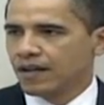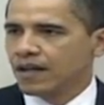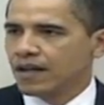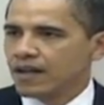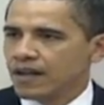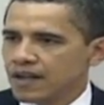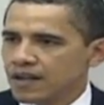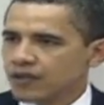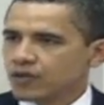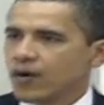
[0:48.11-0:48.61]

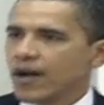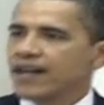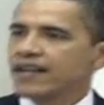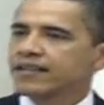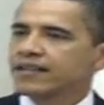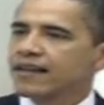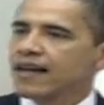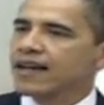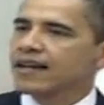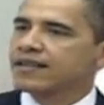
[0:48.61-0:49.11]
His
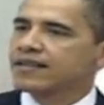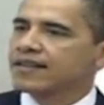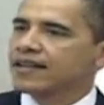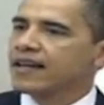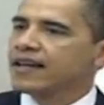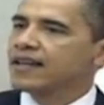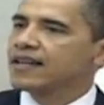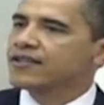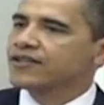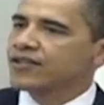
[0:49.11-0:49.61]
greatest
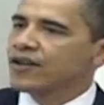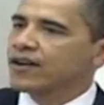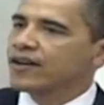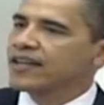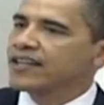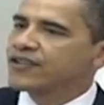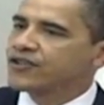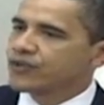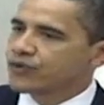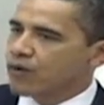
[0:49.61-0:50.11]
legacy is
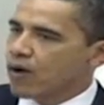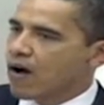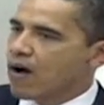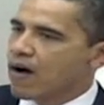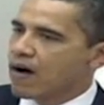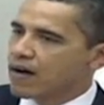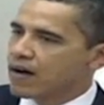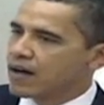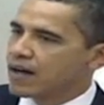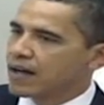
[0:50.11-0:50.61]
Turkey's
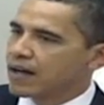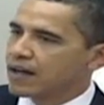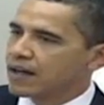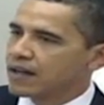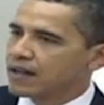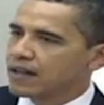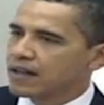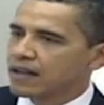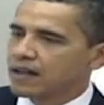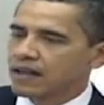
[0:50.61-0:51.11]
strong,
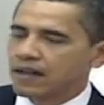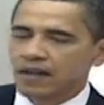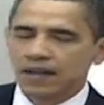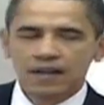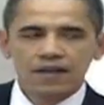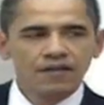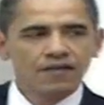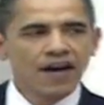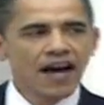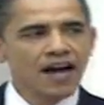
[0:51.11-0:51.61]

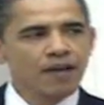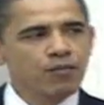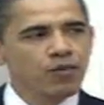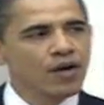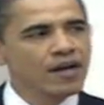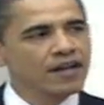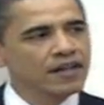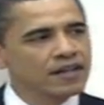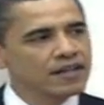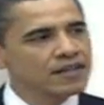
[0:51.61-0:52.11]

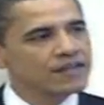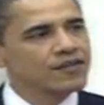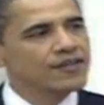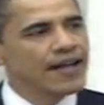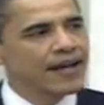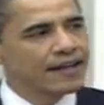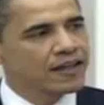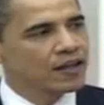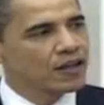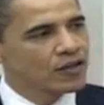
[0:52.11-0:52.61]
vibrant,
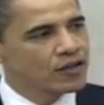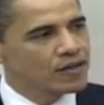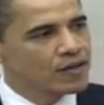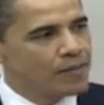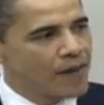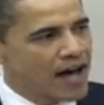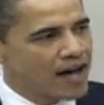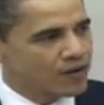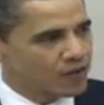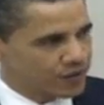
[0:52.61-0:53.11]
secular
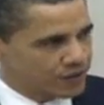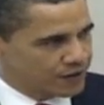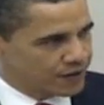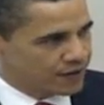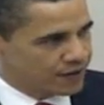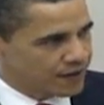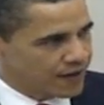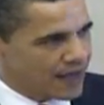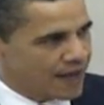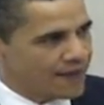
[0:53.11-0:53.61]

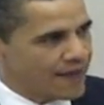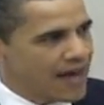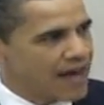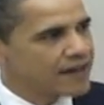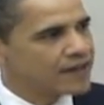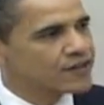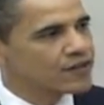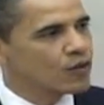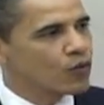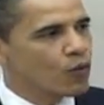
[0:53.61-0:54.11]
democracy, and
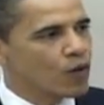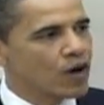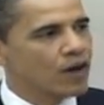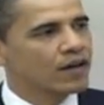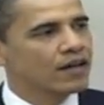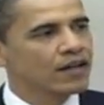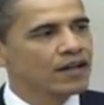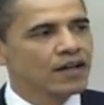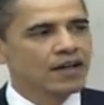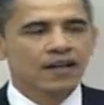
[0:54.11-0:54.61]
that is the
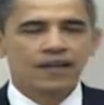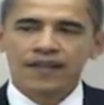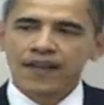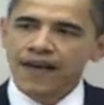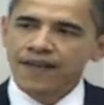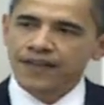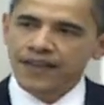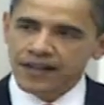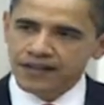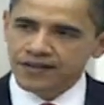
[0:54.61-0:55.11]
work
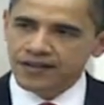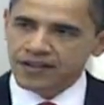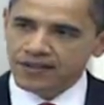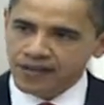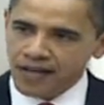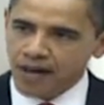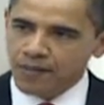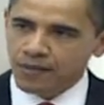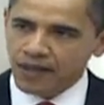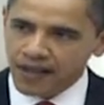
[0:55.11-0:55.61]
that this
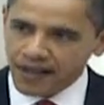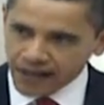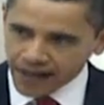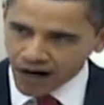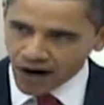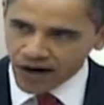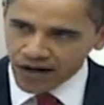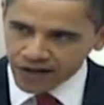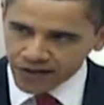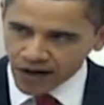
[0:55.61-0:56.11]
assembly
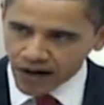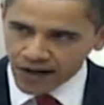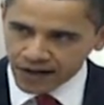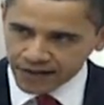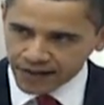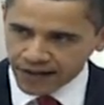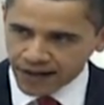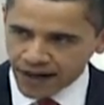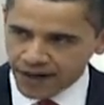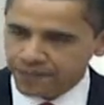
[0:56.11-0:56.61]
carries on
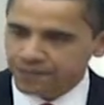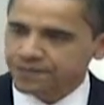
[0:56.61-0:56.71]
today.